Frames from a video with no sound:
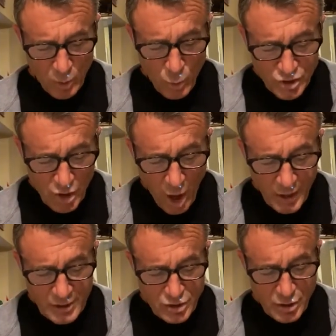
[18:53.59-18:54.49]
We're
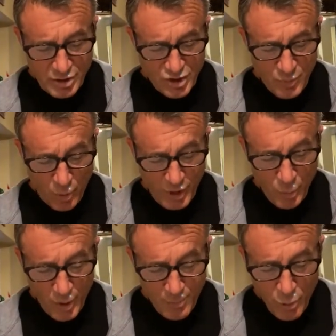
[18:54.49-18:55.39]
talking to you this
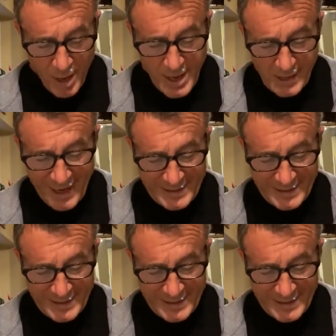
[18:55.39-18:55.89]
morning. We're praying